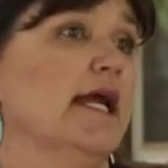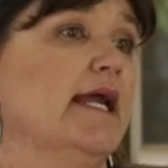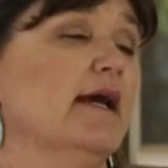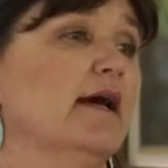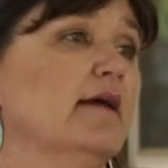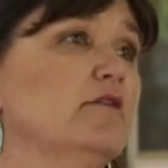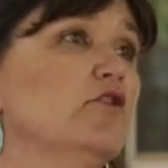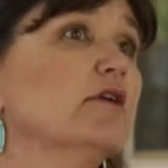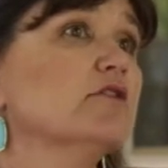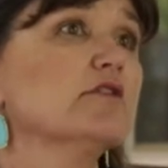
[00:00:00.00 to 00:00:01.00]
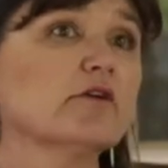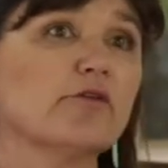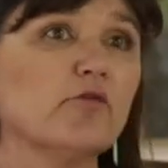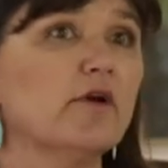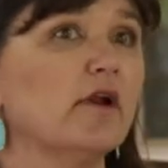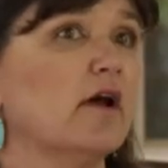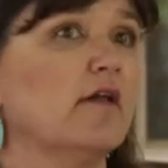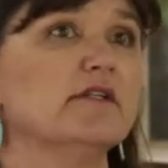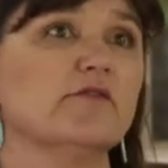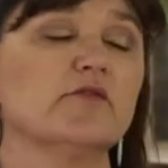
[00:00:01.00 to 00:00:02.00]
And you can just look through it on
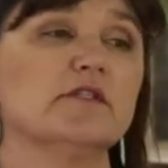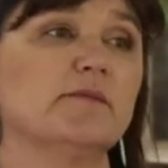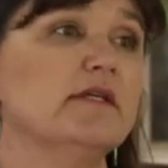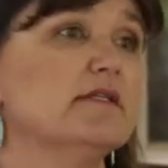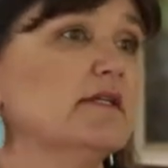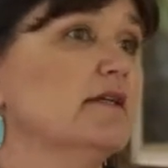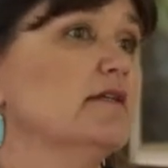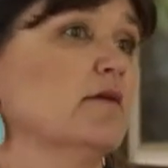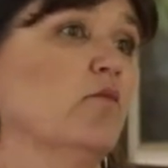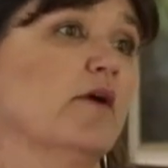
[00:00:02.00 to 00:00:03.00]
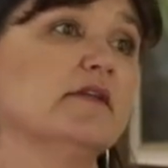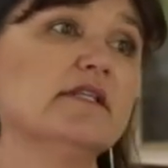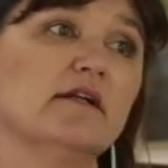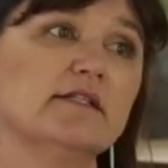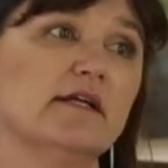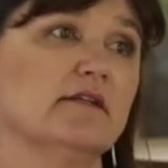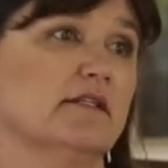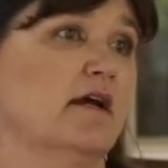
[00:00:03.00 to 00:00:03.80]
all the different species and what the telltale